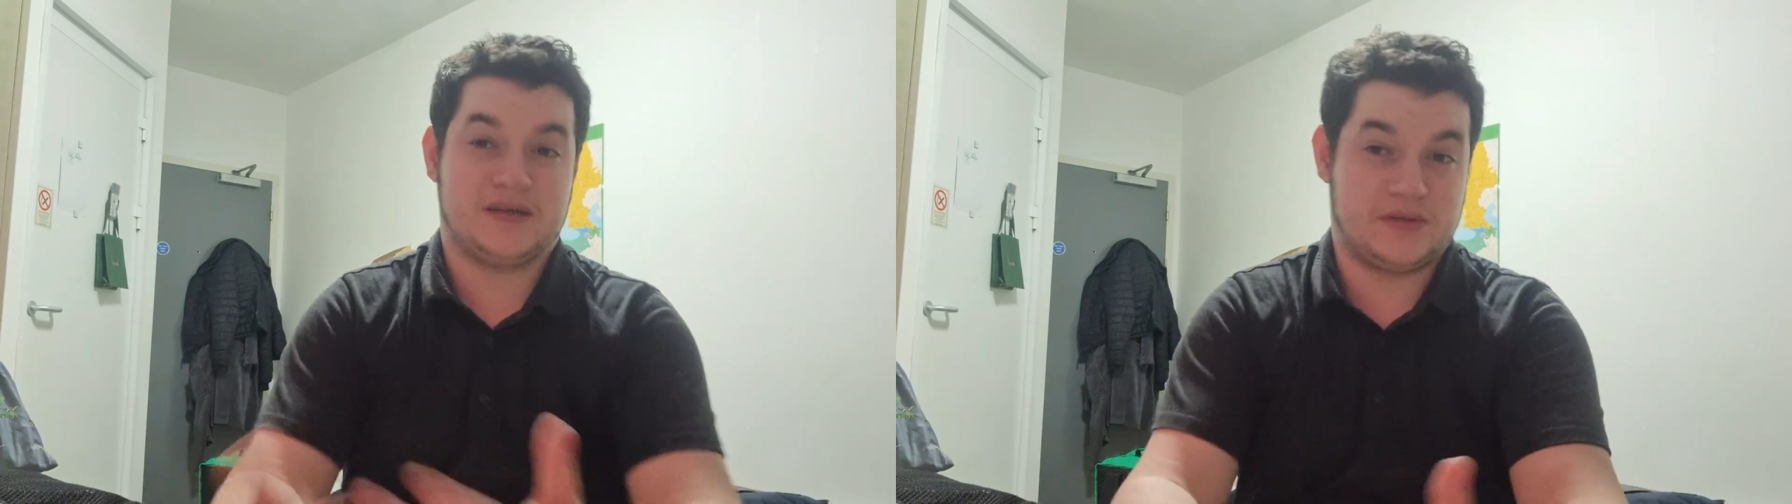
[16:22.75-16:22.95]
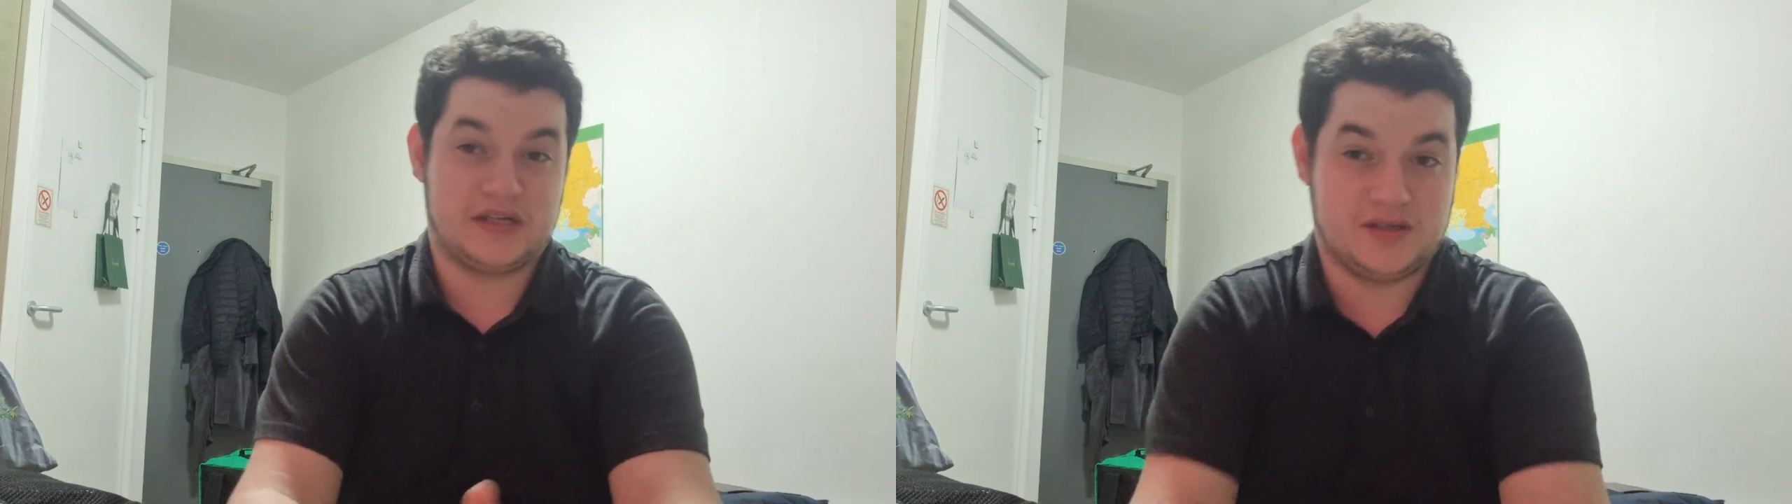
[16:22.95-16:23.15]

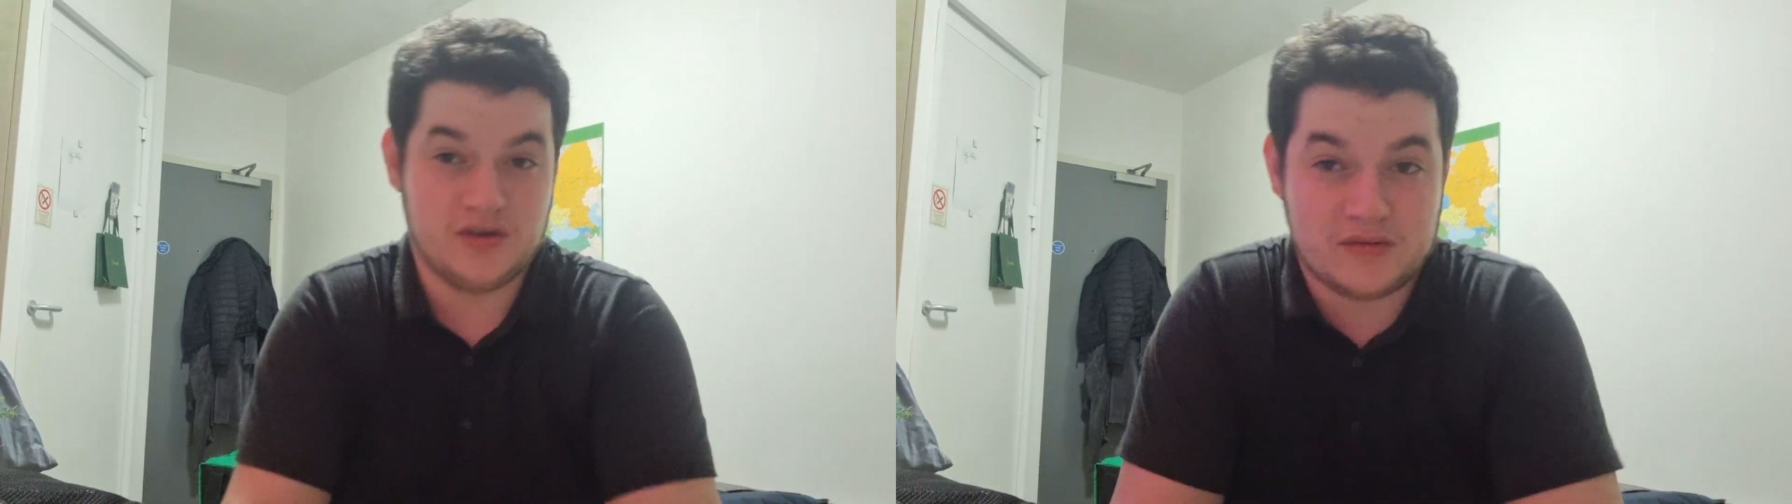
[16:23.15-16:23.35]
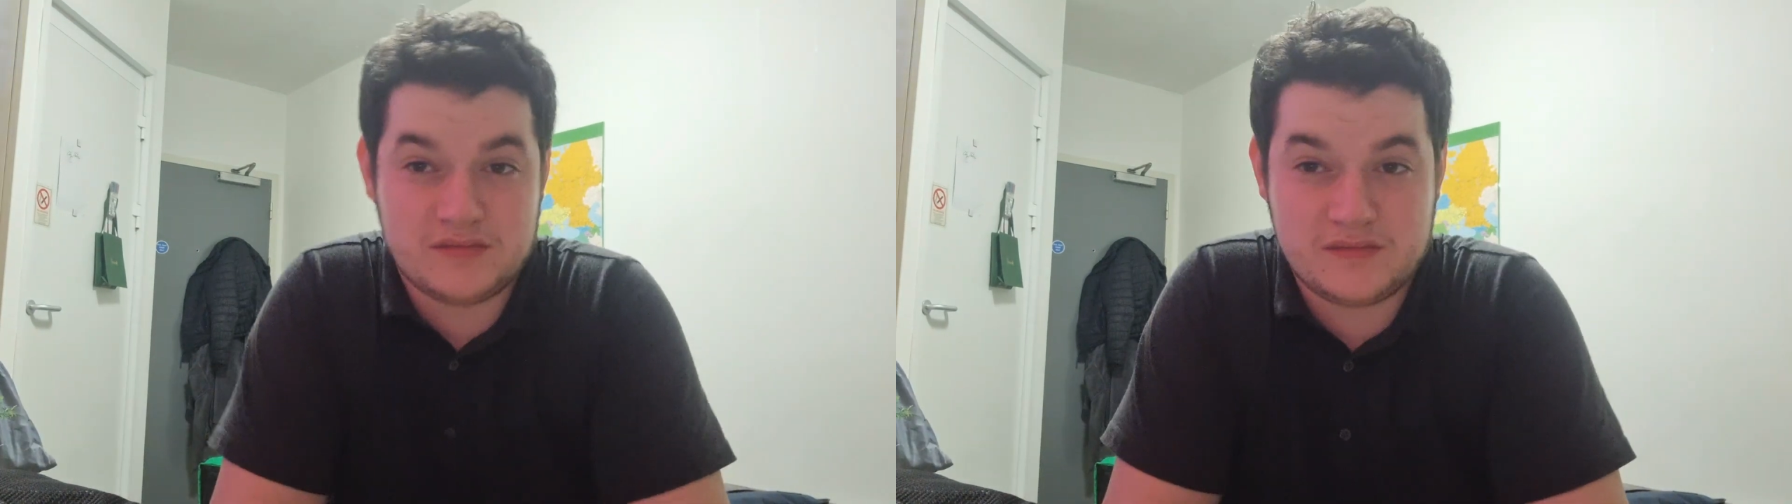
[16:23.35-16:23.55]
Because,
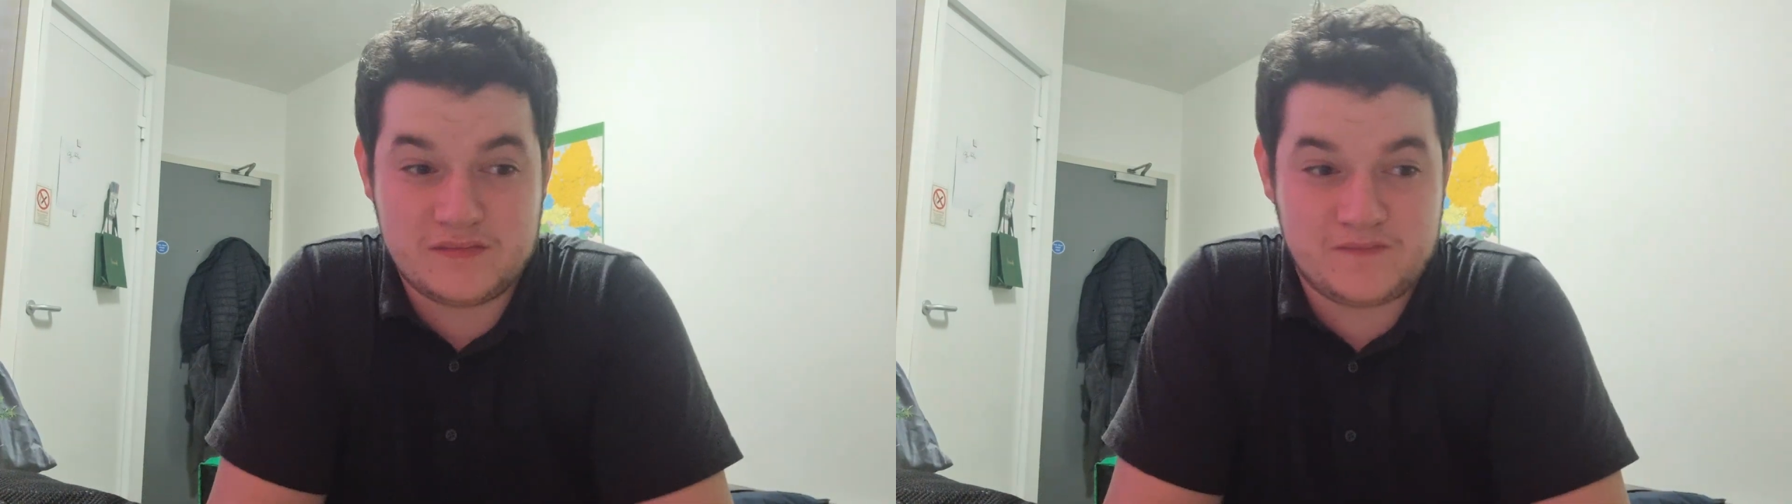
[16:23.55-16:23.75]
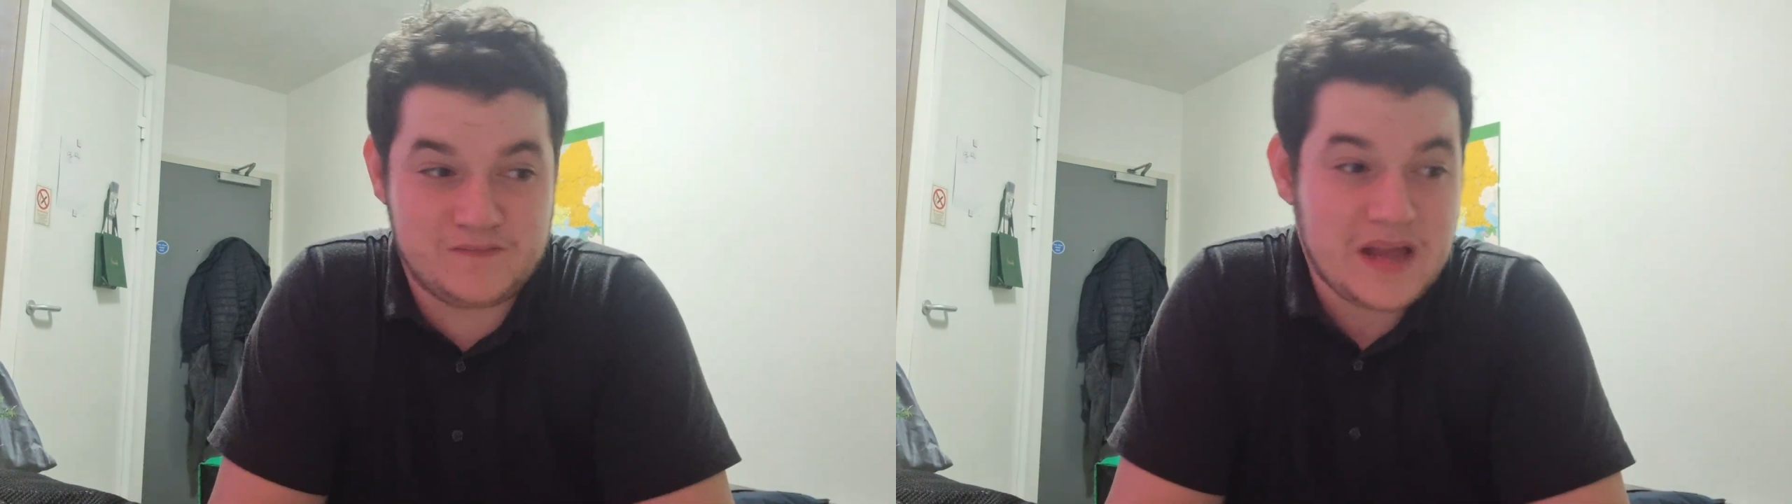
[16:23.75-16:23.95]

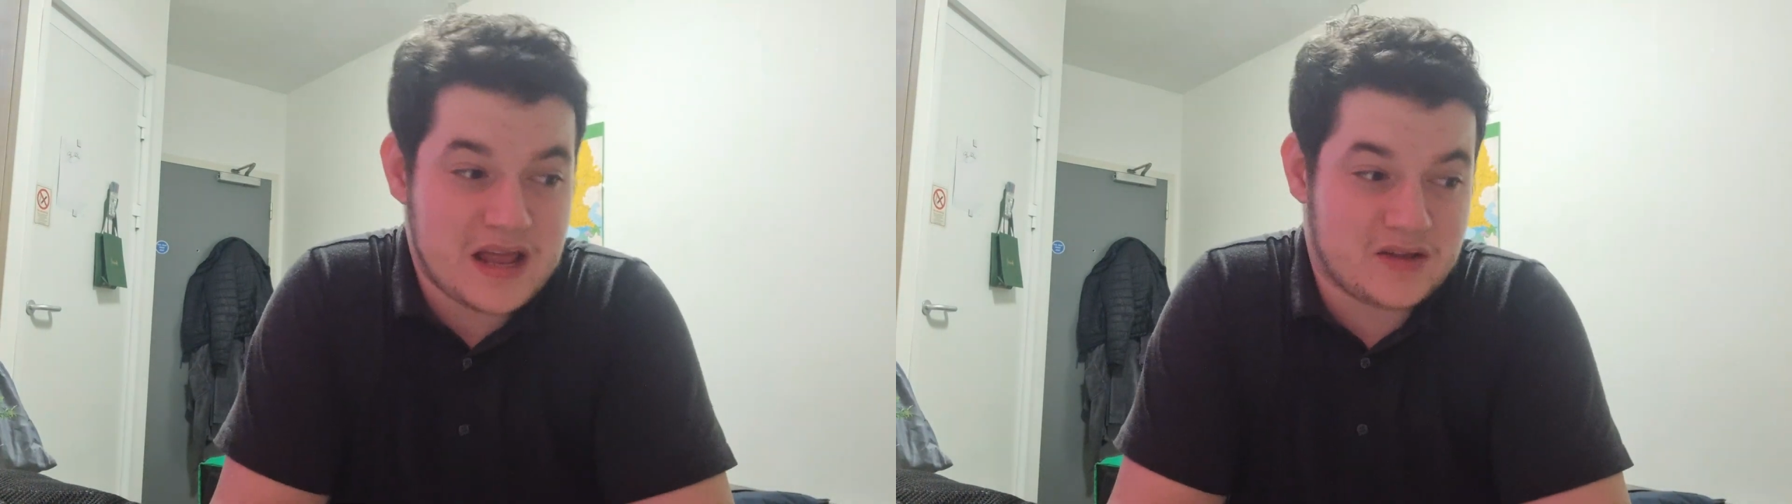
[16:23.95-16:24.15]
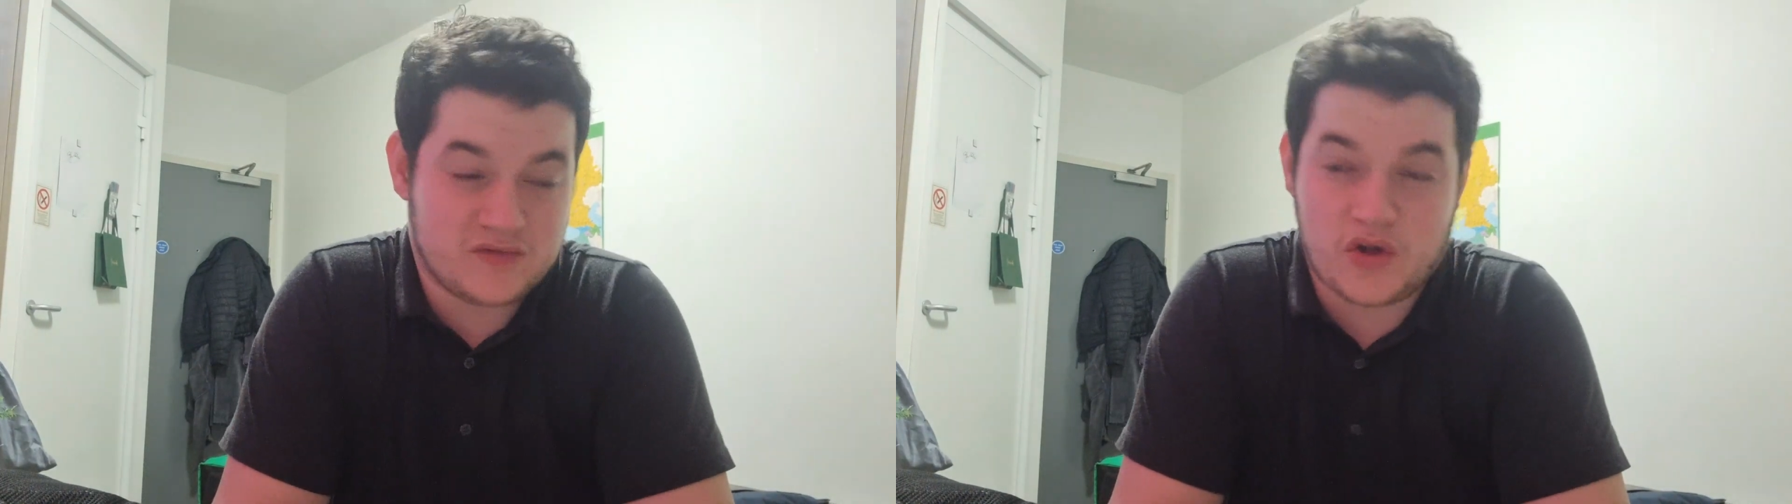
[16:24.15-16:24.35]

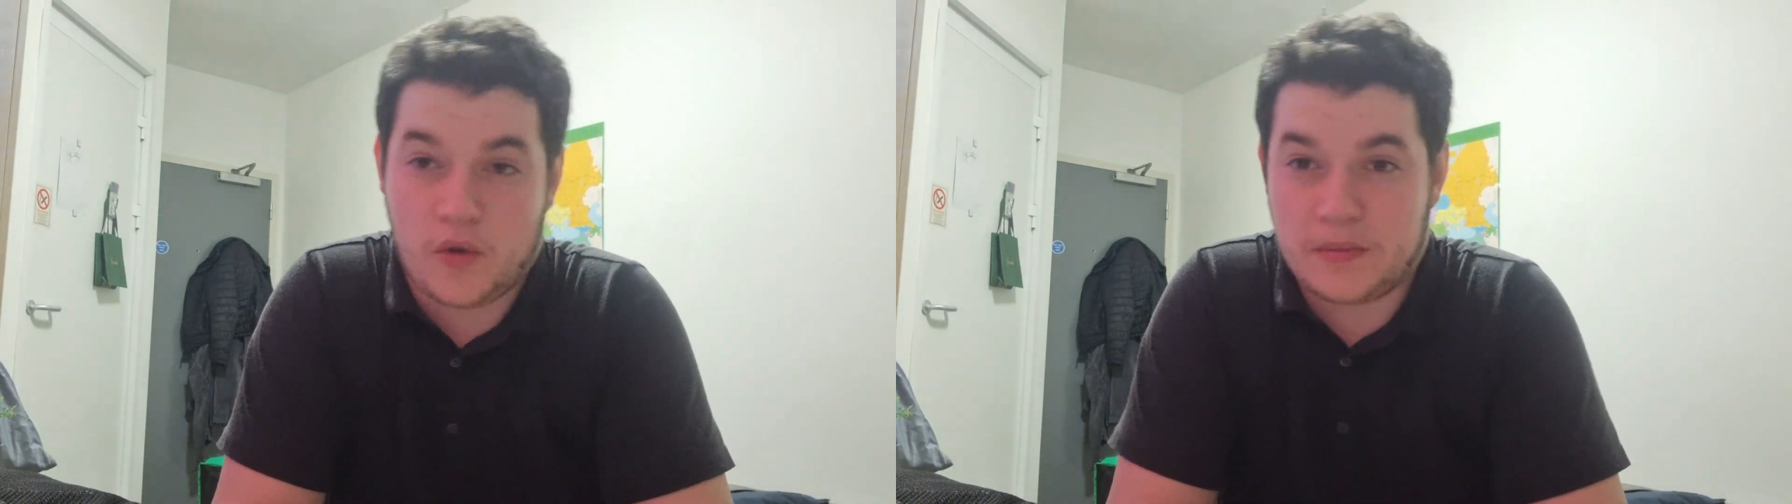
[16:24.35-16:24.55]
there